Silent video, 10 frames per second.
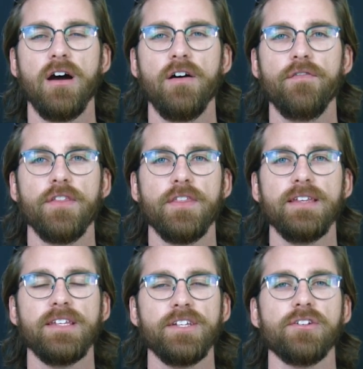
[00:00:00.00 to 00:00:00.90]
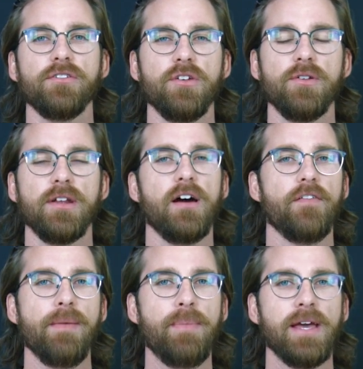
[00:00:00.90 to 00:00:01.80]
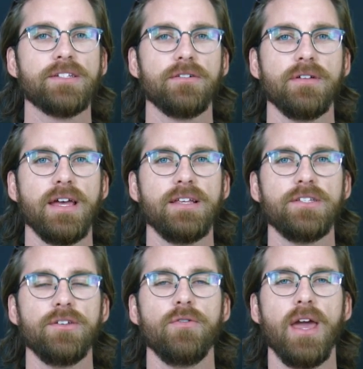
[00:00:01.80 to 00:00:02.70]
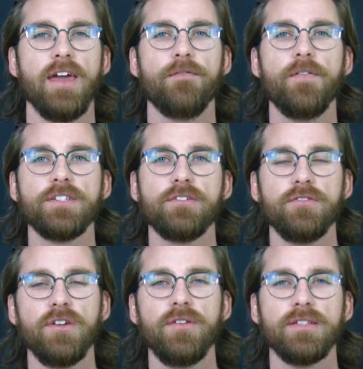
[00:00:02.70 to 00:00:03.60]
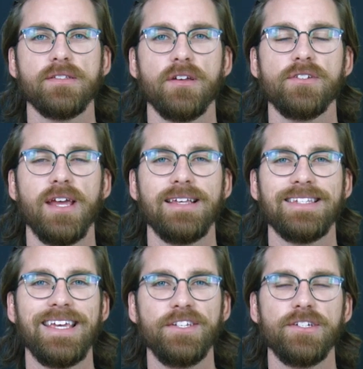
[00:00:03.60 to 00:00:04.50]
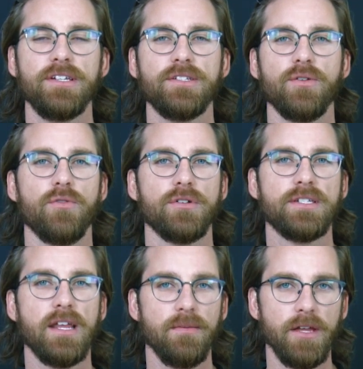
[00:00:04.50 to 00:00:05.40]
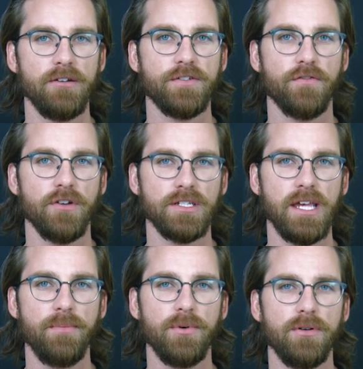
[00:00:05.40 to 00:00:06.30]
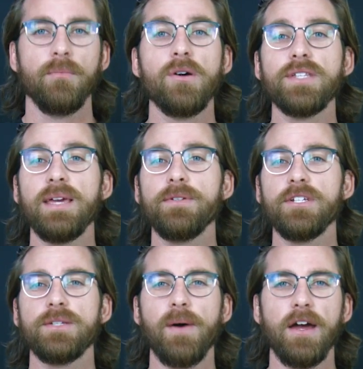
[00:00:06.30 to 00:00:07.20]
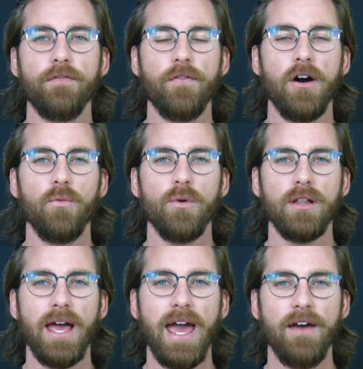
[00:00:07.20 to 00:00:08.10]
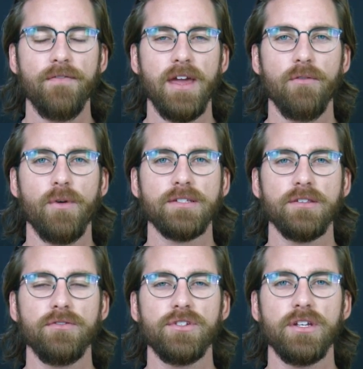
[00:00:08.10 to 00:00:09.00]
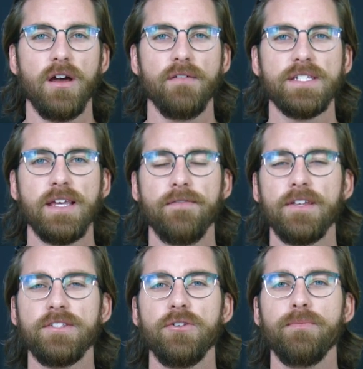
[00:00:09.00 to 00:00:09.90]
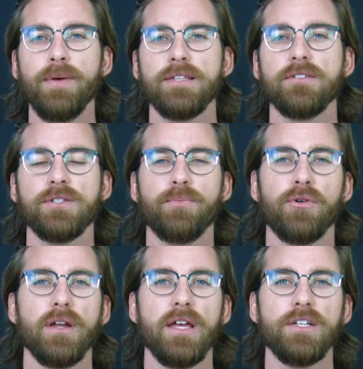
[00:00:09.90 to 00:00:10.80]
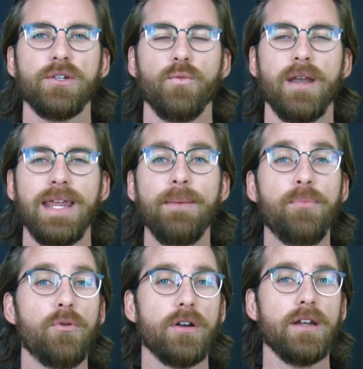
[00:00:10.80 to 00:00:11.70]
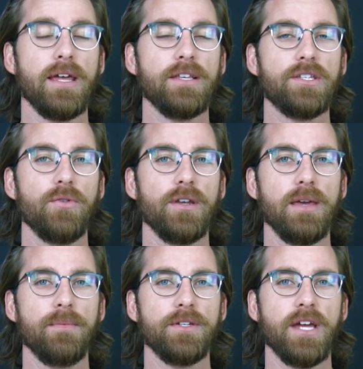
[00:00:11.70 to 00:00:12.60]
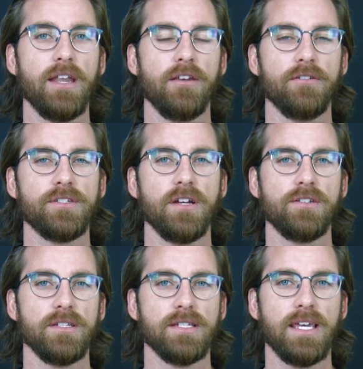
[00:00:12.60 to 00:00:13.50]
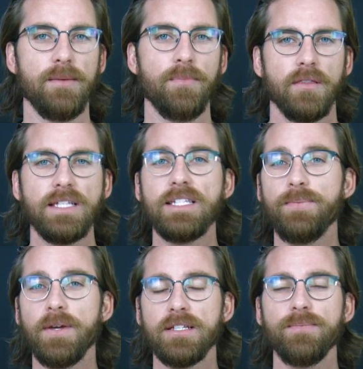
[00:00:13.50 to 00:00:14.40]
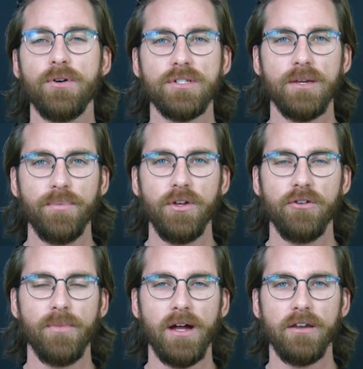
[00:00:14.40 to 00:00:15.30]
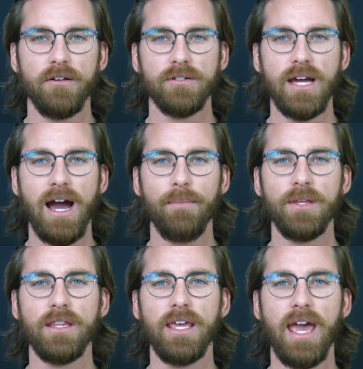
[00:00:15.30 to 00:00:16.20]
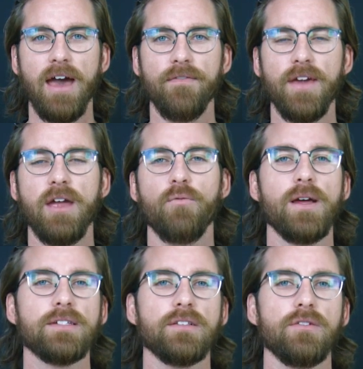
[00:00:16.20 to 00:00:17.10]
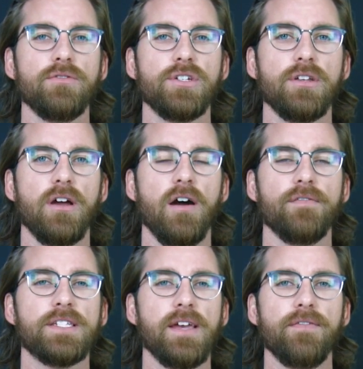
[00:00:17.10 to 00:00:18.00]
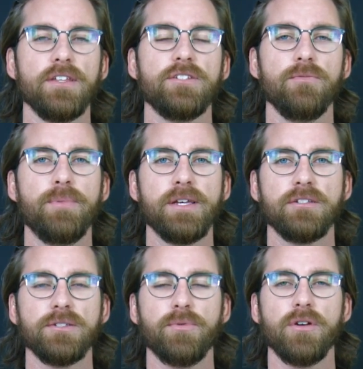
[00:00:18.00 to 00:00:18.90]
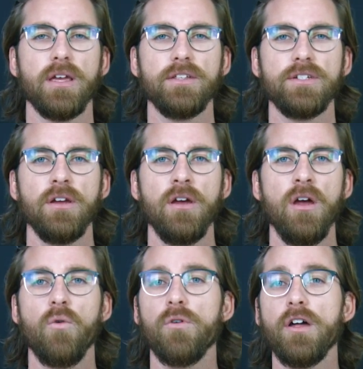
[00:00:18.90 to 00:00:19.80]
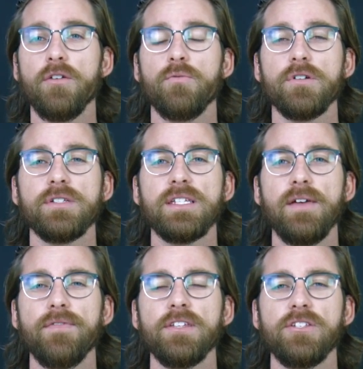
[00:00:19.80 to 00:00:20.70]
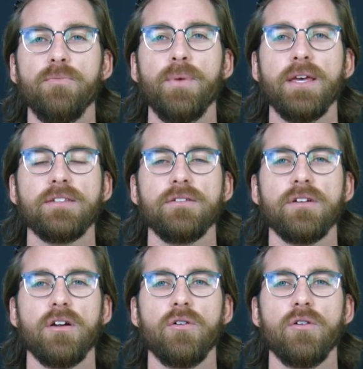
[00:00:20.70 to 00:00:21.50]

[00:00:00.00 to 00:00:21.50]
of the digital unit of a Pixel into a physical unit such as inches or centimeters for example. Most images by default will have a resolution of 72 pixels per inch when imported into an image editor monitors such as GIMP. This is because most computer monitors commonly have a resolution of 72 pixels per inch, or in other words, 72 pixels are